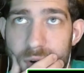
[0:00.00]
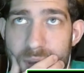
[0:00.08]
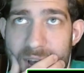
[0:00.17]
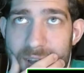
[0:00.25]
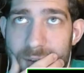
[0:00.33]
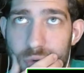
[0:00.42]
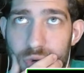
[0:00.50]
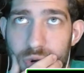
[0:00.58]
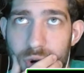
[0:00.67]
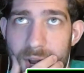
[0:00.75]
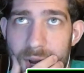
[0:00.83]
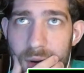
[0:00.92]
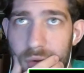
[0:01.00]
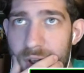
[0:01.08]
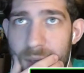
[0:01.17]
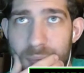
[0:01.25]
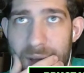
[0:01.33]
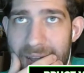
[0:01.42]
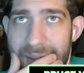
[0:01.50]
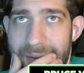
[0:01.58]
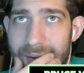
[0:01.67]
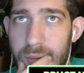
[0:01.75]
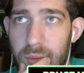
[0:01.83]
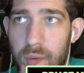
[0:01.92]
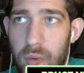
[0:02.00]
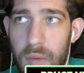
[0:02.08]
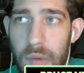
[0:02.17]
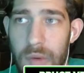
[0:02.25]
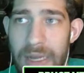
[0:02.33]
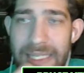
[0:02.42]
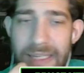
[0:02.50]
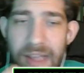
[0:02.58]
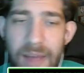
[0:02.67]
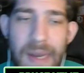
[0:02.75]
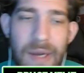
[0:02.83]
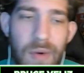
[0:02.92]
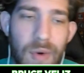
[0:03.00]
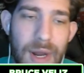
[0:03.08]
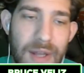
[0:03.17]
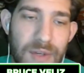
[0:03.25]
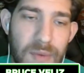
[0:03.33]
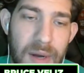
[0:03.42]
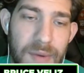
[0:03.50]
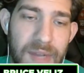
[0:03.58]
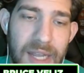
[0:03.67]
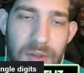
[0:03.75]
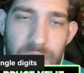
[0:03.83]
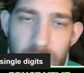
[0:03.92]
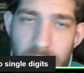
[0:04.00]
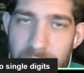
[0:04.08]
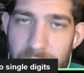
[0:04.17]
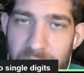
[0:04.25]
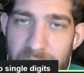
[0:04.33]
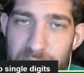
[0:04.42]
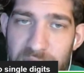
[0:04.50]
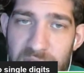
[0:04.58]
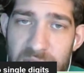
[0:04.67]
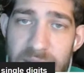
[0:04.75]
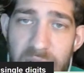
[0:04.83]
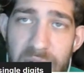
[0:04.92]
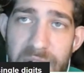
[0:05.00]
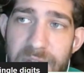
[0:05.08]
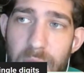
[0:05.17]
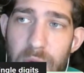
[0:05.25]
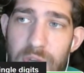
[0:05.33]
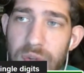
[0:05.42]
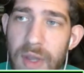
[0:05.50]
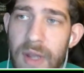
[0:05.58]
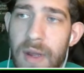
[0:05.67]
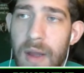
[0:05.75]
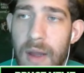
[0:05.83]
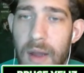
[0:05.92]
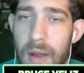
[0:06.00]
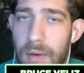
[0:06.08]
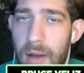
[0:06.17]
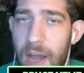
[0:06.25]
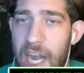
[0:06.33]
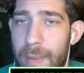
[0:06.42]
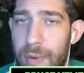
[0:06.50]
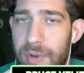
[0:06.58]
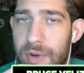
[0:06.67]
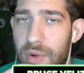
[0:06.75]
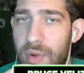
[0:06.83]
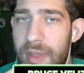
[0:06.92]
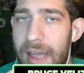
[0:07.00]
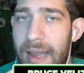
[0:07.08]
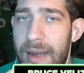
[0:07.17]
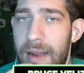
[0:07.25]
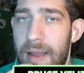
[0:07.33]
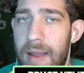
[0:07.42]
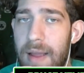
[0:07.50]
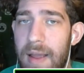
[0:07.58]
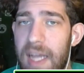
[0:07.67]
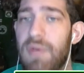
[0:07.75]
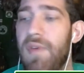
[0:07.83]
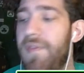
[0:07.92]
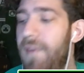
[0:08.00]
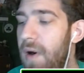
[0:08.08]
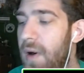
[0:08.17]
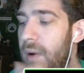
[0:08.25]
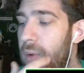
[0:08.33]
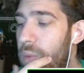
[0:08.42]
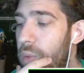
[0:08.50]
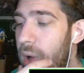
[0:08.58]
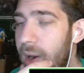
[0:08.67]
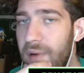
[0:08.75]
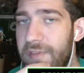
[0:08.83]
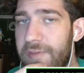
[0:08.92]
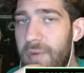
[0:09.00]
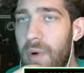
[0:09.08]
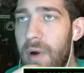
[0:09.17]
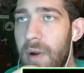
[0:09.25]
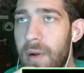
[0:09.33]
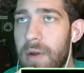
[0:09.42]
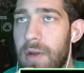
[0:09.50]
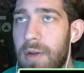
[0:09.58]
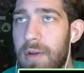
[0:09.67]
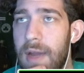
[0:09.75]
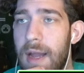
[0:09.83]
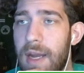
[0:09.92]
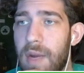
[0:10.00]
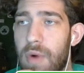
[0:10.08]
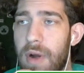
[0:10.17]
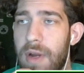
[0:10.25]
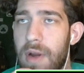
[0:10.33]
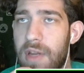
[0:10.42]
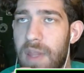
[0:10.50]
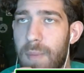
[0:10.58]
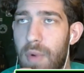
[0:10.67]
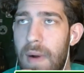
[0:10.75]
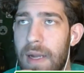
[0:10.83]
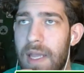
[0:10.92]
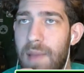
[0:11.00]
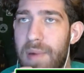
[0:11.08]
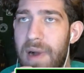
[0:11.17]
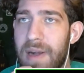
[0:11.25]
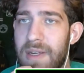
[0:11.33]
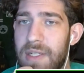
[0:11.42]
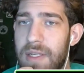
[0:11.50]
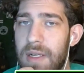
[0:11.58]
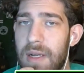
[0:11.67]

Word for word: pass to Luke Kornet. Great pass. Great slam by Kornet as well. Take the score down to double digits. Unfortunately, not able to do that as we fall 104 to 91 here to the Milwaukee Bucks.